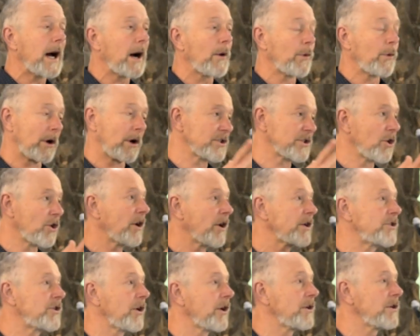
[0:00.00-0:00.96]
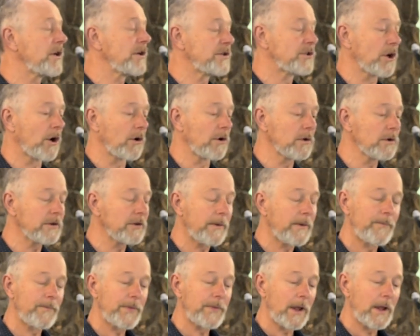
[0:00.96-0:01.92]
when I was 19 years old,
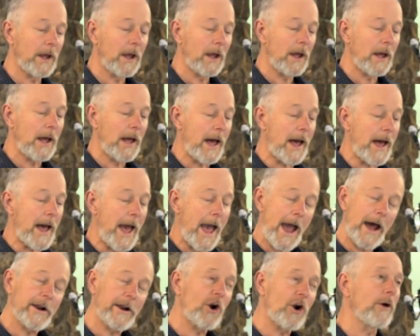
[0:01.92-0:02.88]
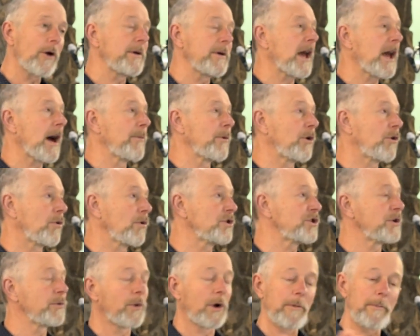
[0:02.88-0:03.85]
How did I become a
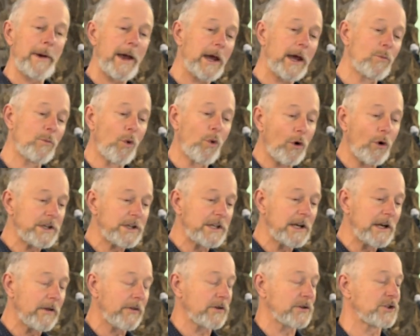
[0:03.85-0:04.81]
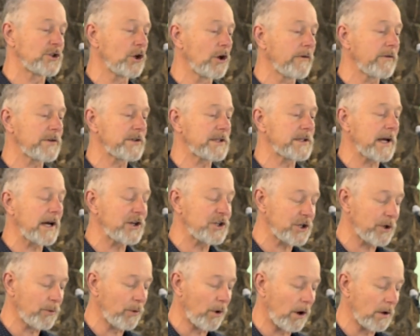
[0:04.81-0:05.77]
Christian? Well, a man walked into the service
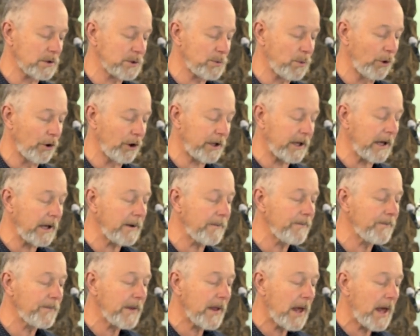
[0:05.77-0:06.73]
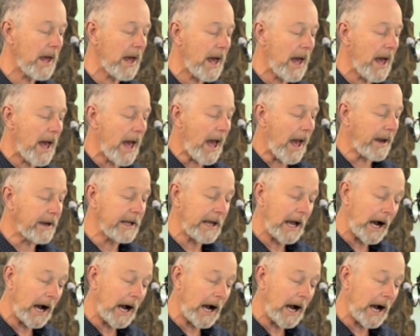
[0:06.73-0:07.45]
station where I was working, and he